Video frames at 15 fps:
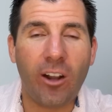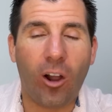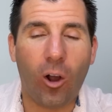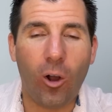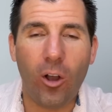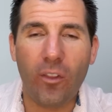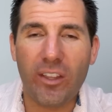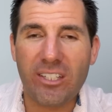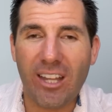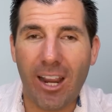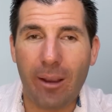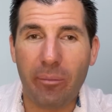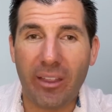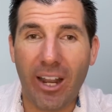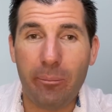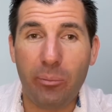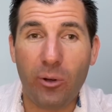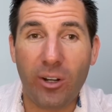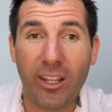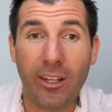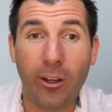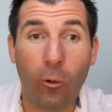all the time that I
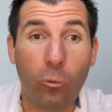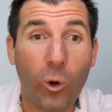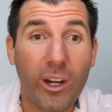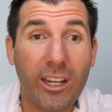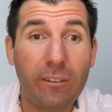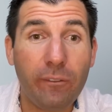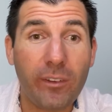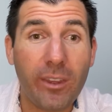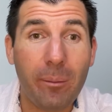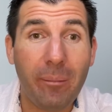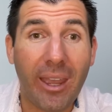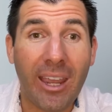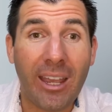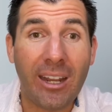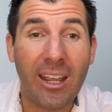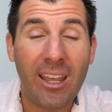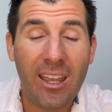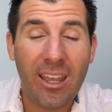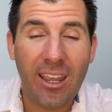put in working for the man,